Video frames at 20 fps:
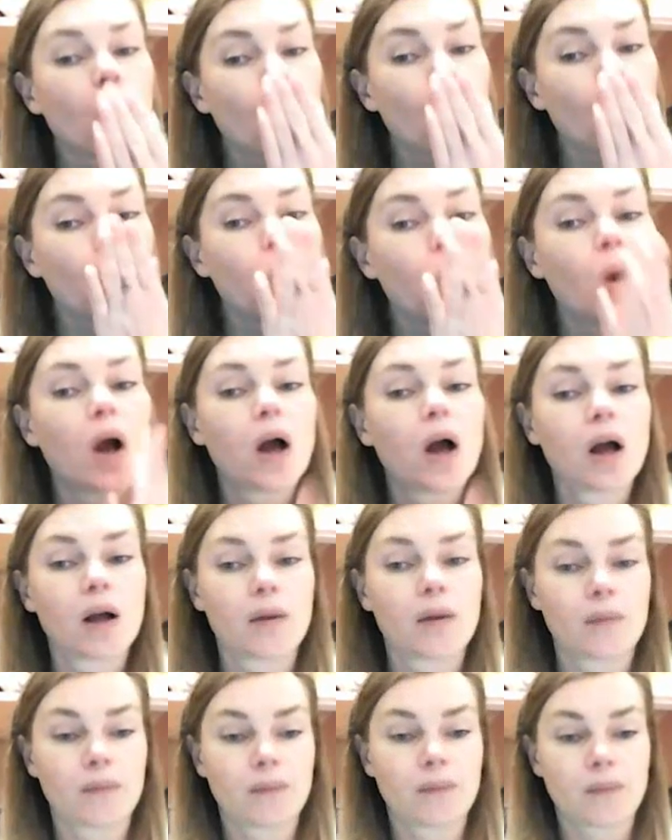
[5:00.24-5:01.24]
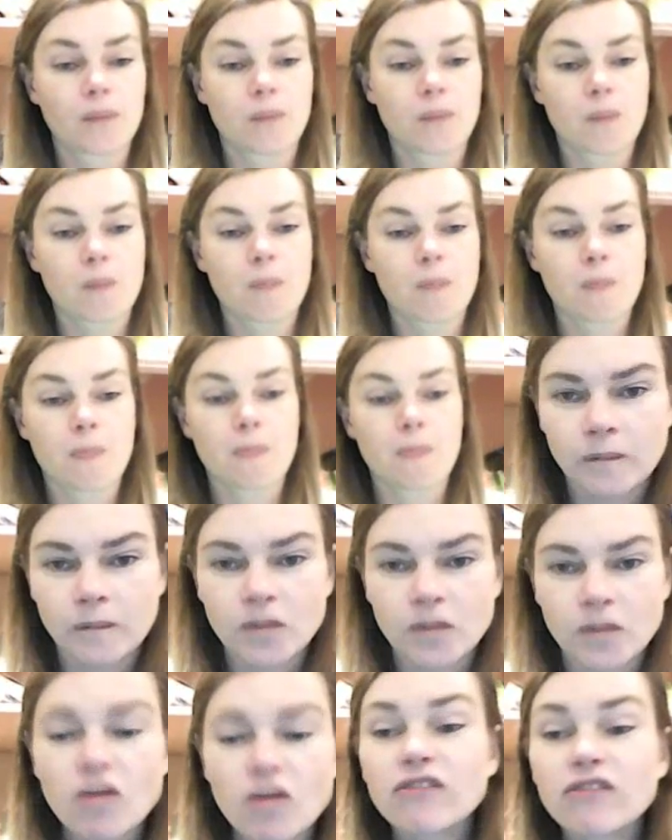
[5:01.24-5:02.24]
w.
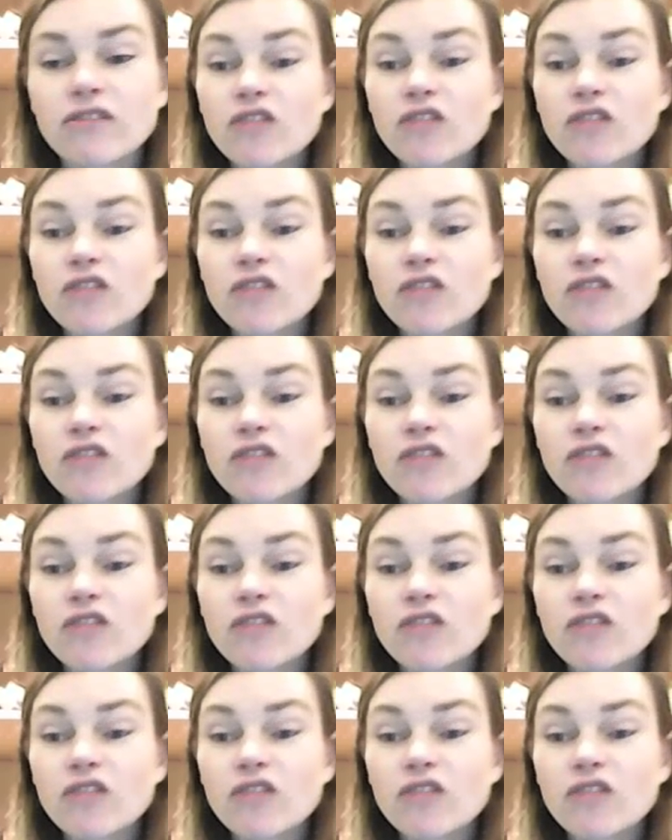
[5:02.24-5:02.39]
Right,